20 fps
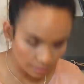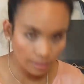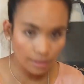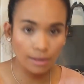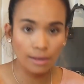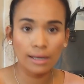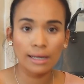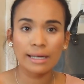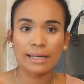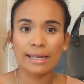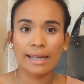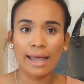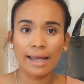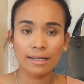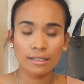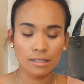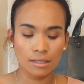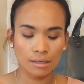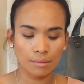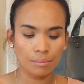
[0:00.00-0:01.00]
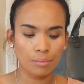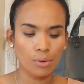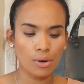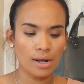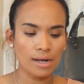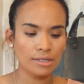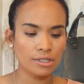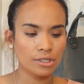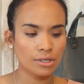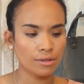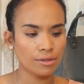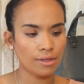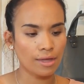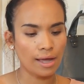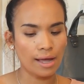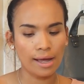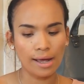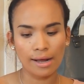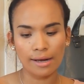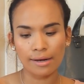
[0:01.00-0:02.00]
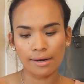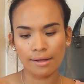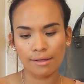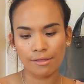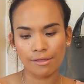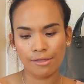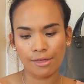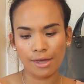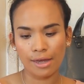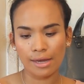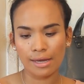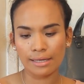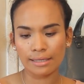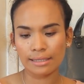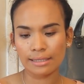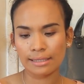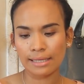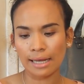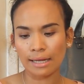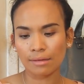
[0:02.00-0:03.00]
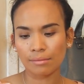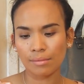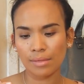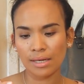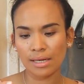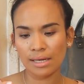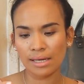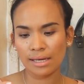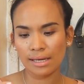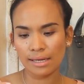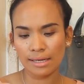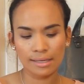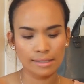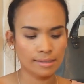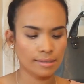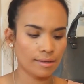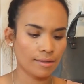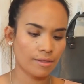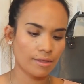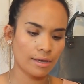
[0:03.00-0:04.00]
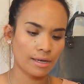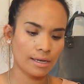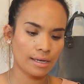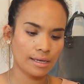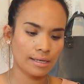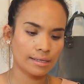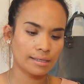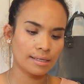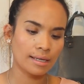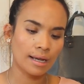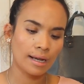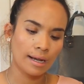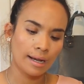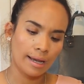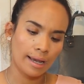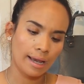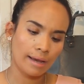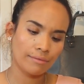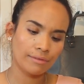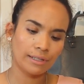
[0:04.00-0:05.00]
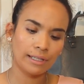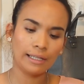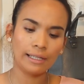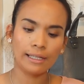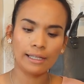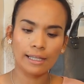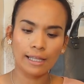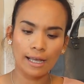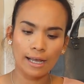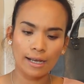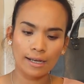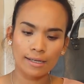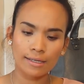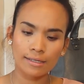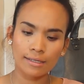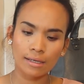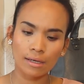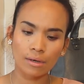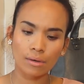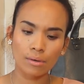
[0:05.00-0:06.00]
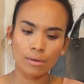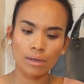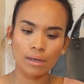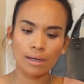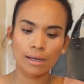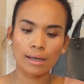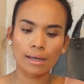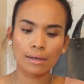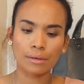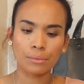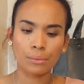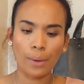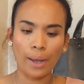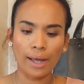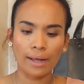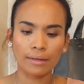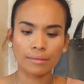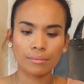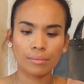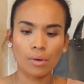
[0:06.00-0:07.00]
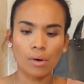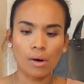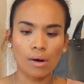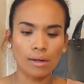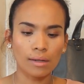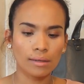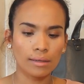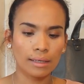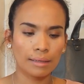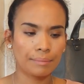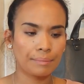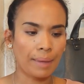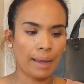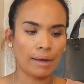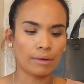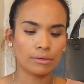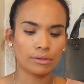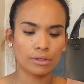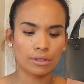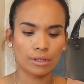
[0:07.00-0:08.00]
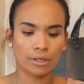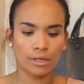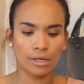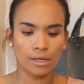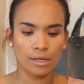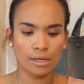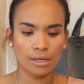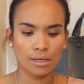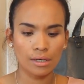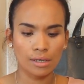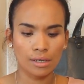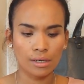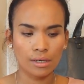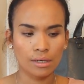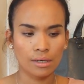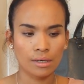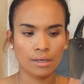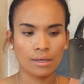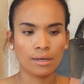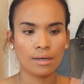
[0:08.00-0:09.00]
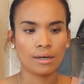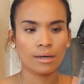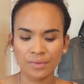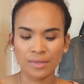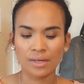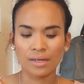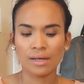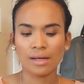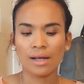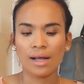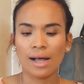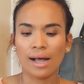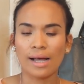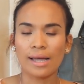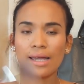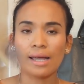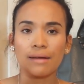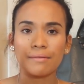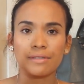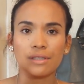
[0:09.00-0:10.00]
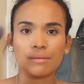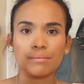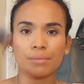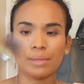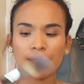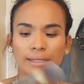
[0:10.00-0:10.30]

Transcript: the next brush that they sent me is this heavenly luxe uh, wand ball powder I have some